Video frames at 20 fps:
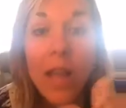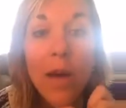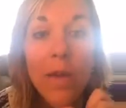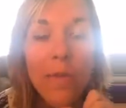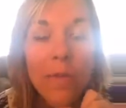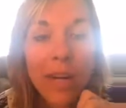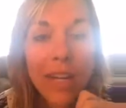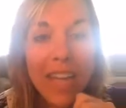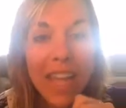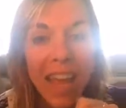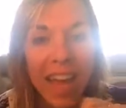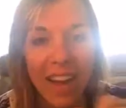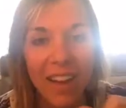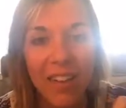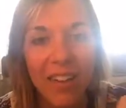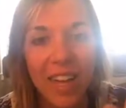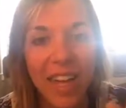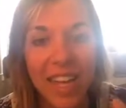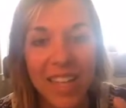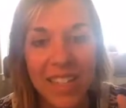But yeah,
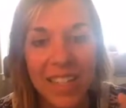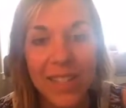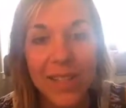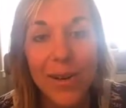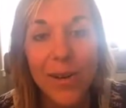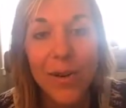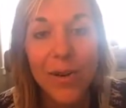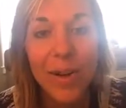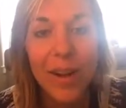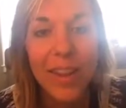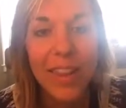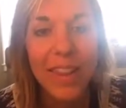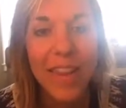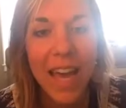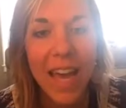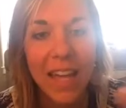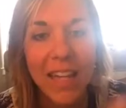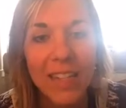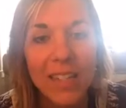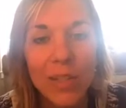okay, so
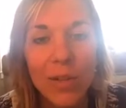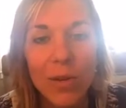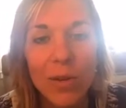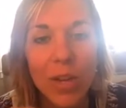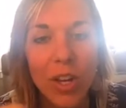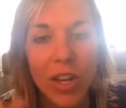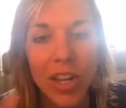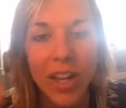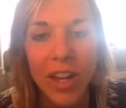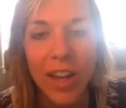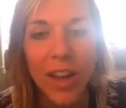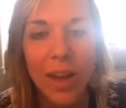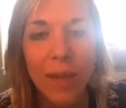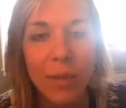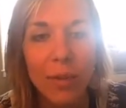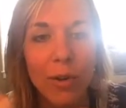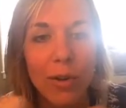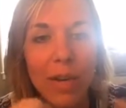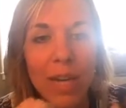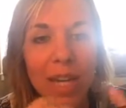that is so good,
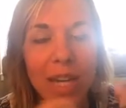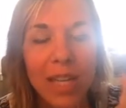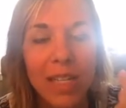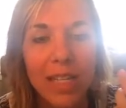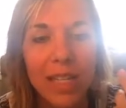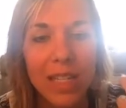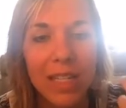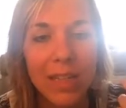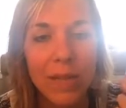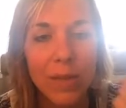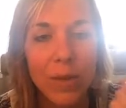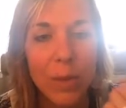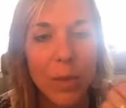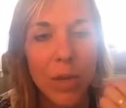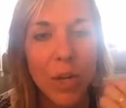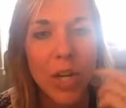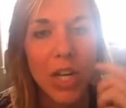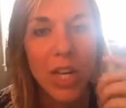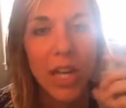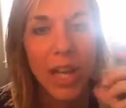creating a sense of
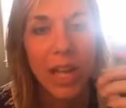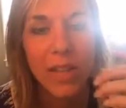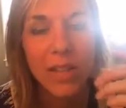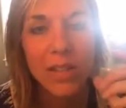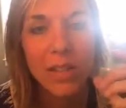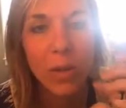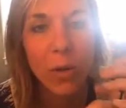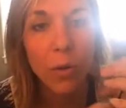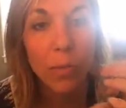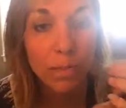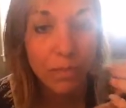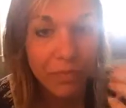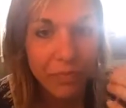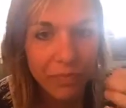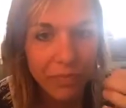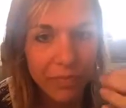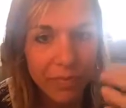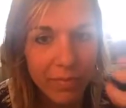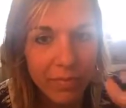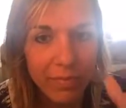community. And so
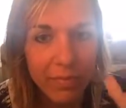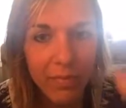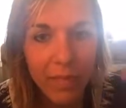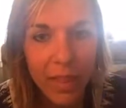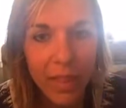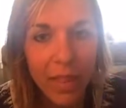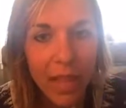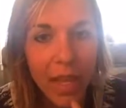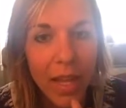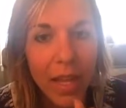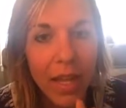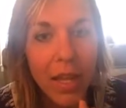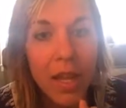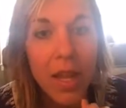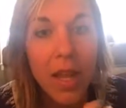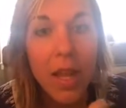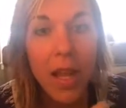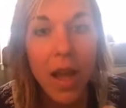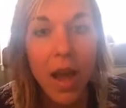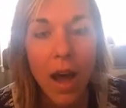then
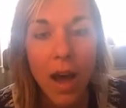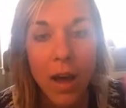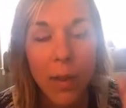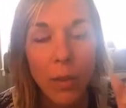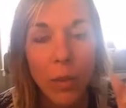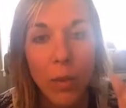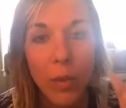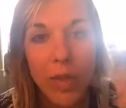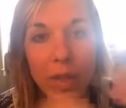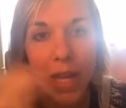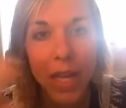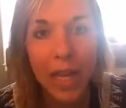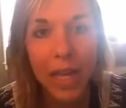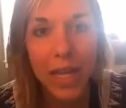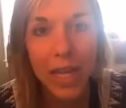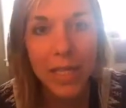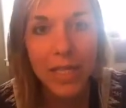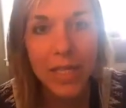with any